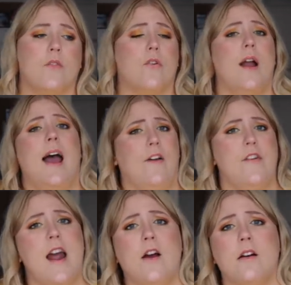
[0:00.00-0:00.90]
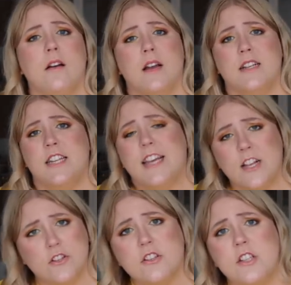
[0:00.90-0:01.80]
for half an hour to
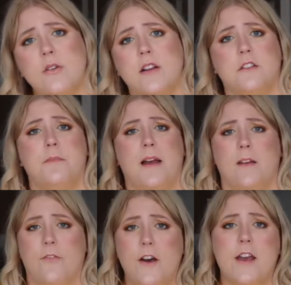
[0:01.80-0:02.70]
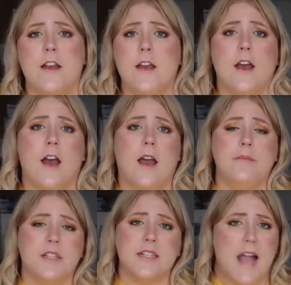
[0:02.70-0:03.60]
get your shoe on my foot,
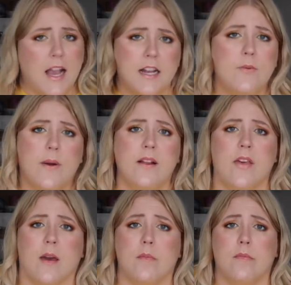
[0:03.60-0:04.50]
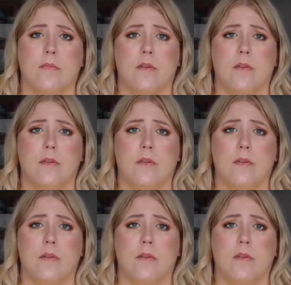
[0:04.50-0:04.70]
I'm just not gonna wear them,